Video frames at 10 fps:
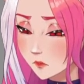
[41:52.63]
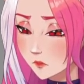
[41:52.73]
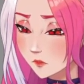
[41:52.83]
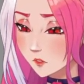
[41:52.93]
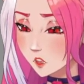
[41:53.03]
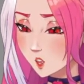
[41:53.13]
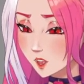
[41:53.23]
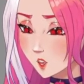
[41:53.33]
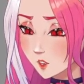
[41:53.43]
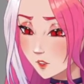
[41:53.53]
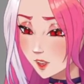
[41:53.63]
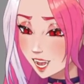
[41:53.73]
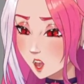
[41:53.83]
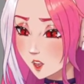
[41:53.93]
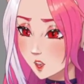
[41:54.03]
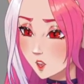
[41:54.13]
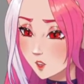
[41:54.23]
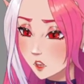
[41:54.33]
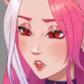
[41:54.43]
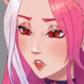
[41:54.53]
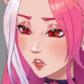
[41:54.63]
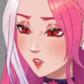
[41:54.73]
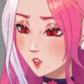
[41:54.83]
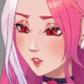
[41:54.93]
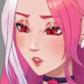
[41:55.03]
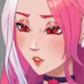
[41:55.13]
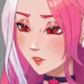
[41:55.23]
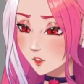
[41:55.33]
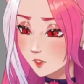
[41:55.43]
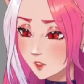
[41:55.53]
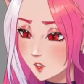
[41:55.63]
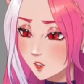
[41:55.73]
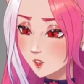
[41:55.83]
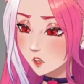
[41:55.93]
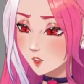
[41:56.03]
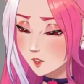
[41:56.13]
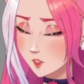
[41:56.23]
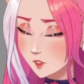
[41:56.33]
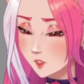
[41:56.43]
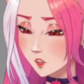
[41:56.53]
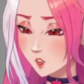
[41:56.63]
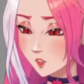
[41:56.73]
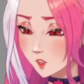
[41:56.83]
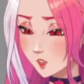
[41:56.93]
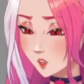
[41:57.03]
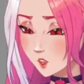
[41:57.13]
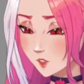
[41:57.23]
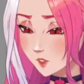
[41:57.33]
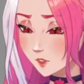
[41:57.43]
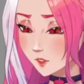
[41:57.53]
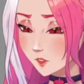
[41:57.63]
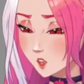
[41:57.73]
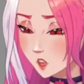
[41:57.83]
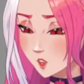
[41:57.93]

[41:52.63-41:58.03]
Oh, that's no, we're not gonna do the 4th edition dark mantle. That's too scary. All right.